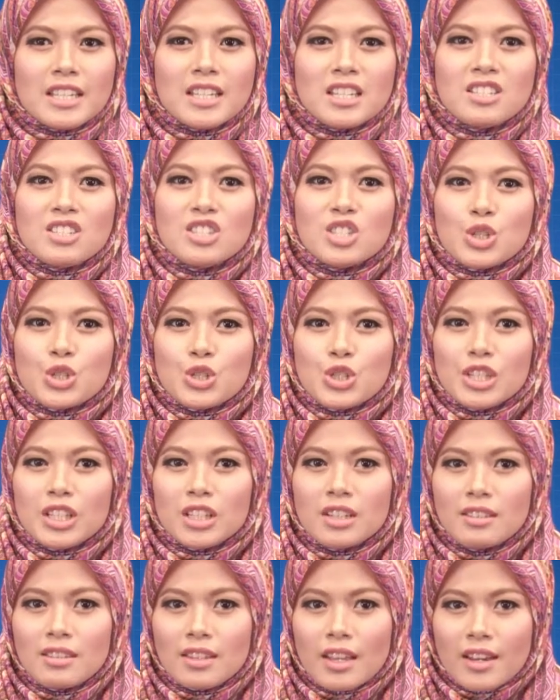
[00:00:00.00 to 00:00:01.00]
in social
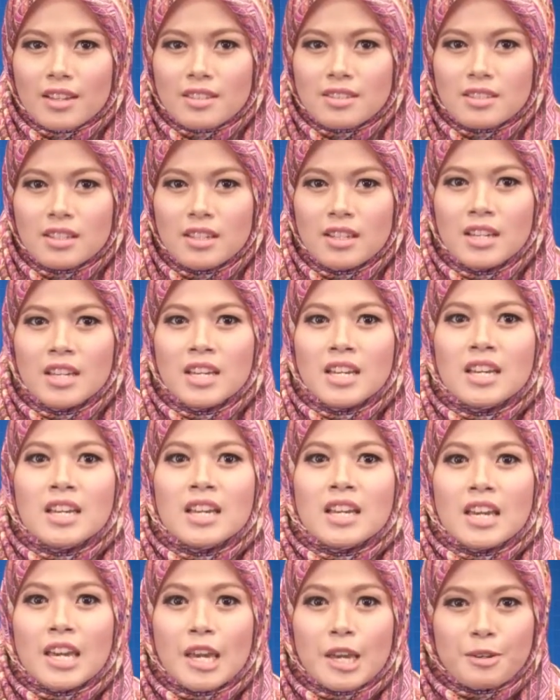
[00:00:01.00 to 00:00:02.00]
context.
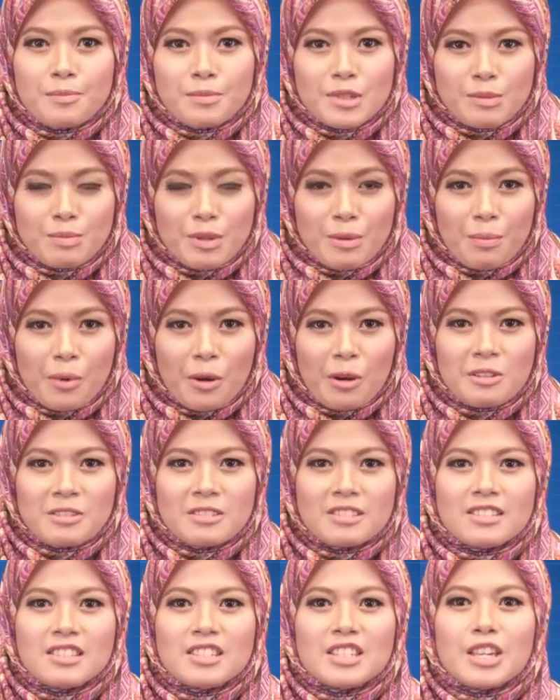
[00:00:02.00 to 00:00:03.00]
Hames
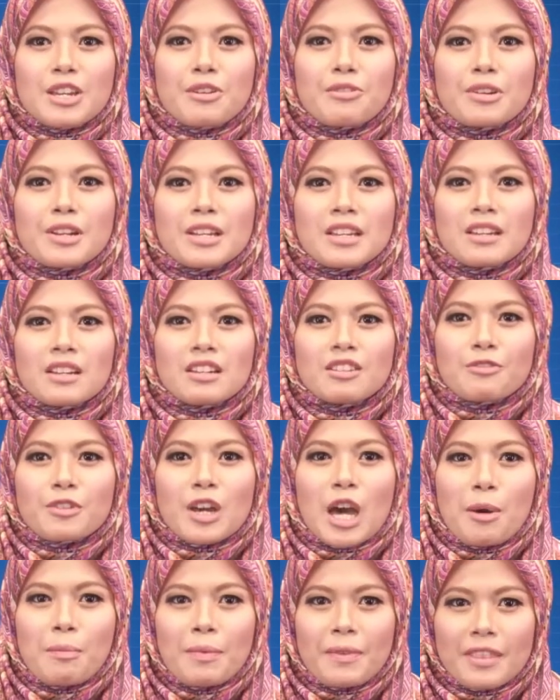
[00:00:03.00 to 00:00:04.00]
proposed the theory of
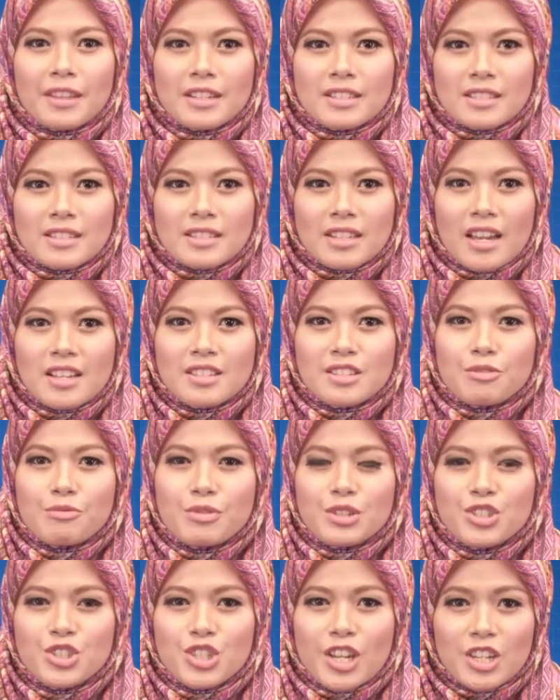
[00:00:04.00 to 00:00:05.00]
competence as a
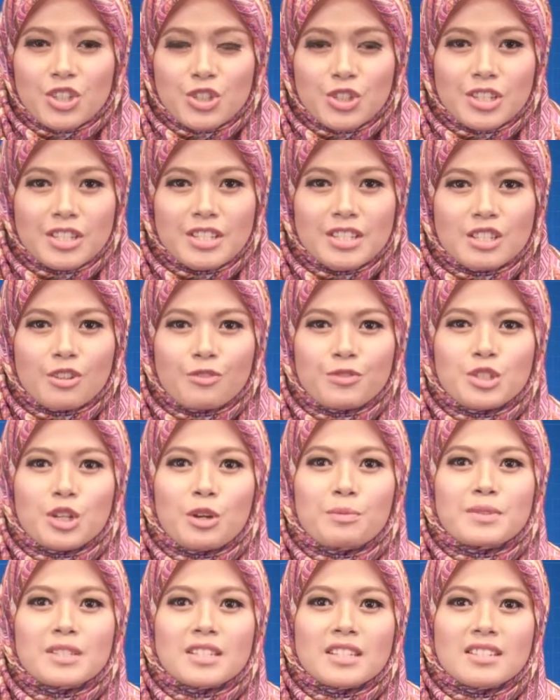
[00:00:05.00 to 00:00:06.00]
rejection of
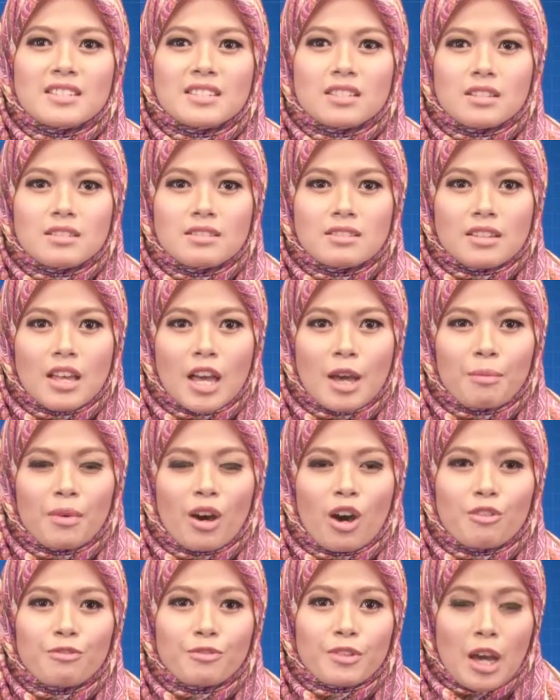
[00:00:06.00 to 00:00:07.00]
Chomsky's concept
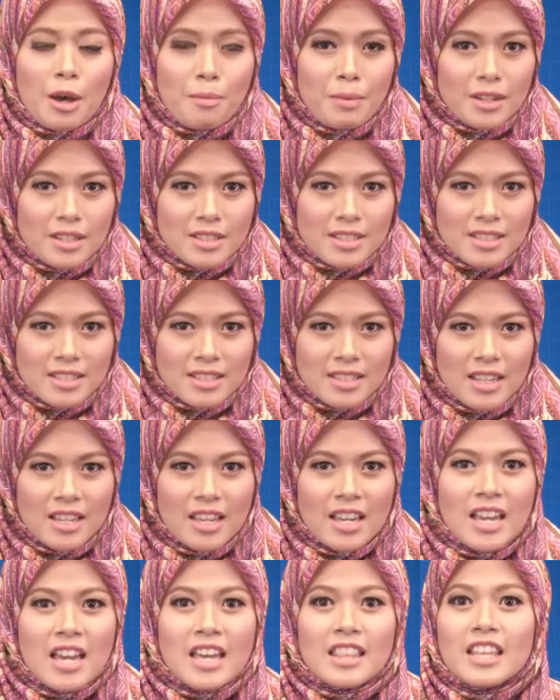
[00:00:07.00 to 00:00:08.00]
of competence
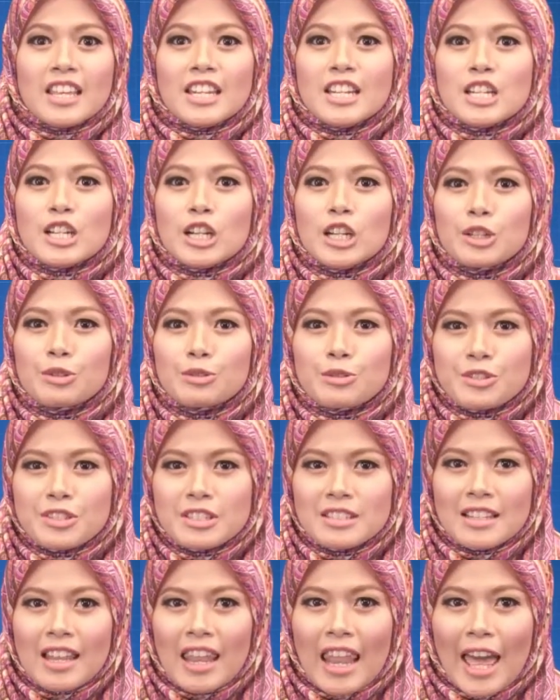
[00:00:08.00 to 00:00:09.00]
that includes
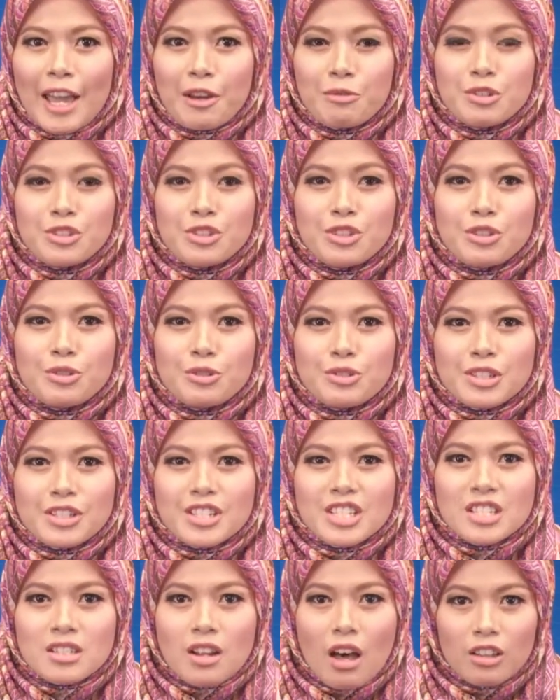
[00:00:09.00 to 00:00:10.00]
the language
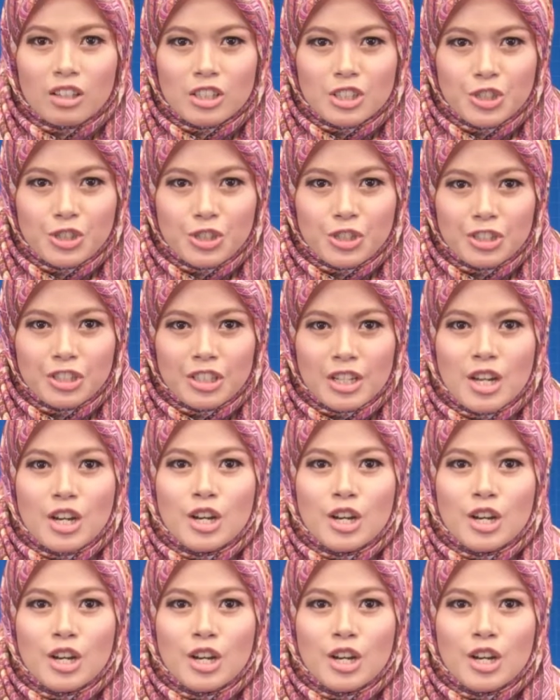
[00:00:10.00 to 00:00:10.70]
user's knowledge